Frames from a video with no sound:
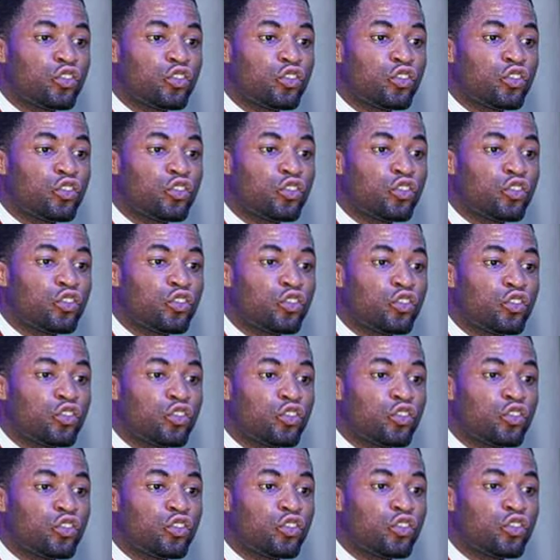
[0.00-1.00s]

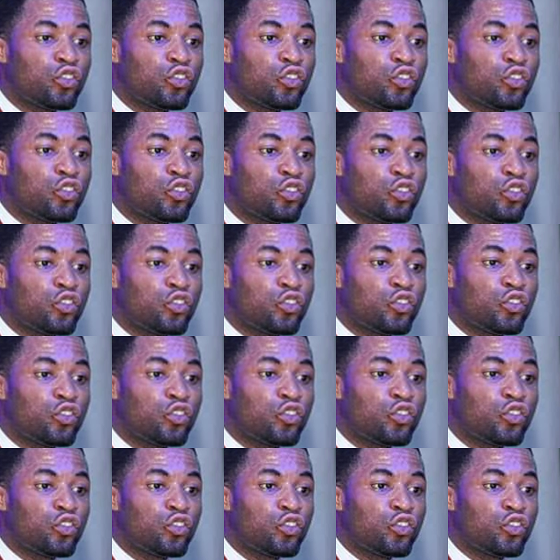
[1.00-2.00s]

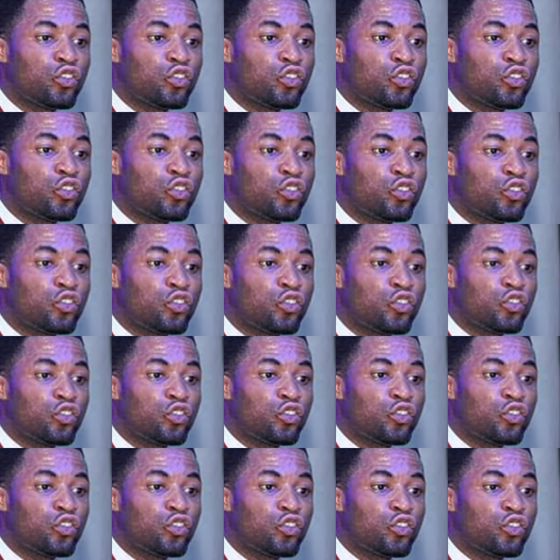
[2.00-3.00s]

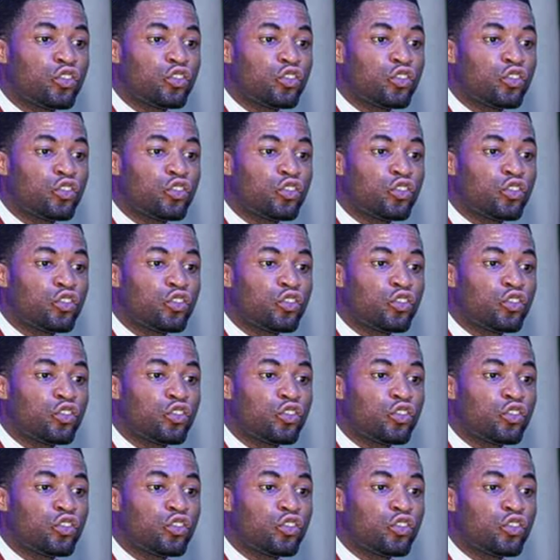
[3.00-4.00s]

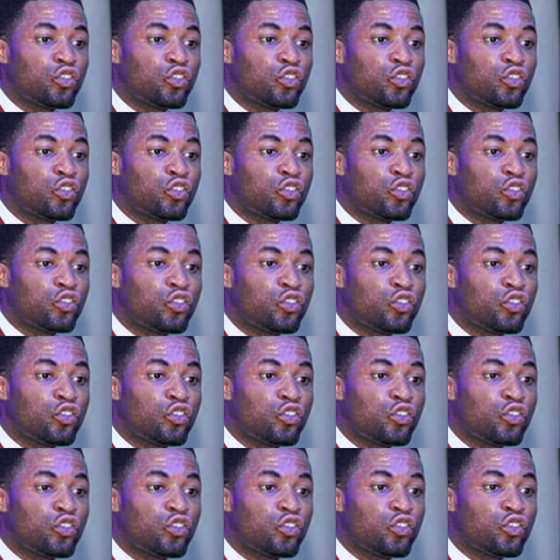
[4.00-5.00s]

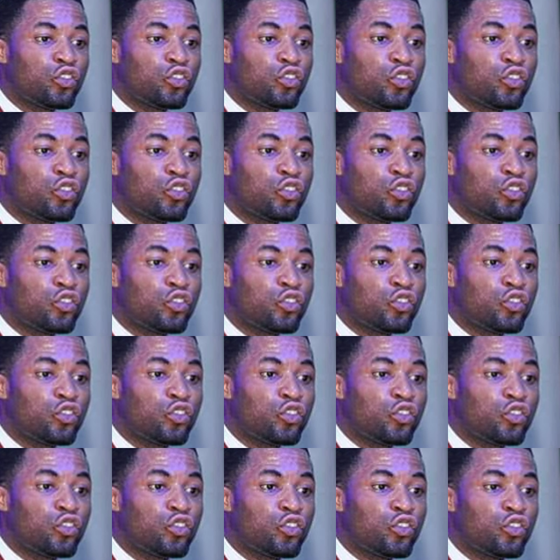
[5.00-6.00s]

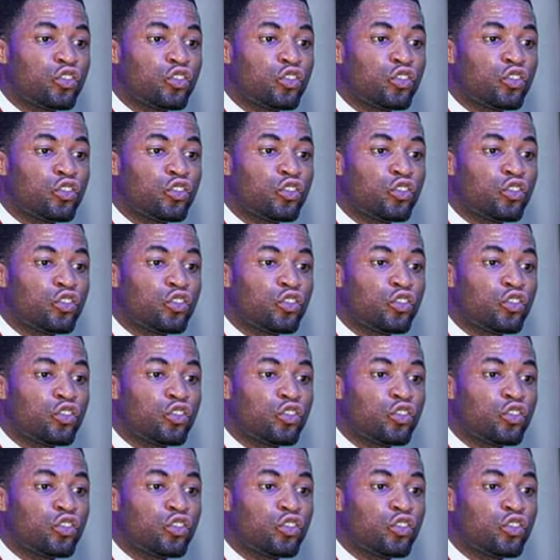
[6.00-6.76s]
(no one is talking)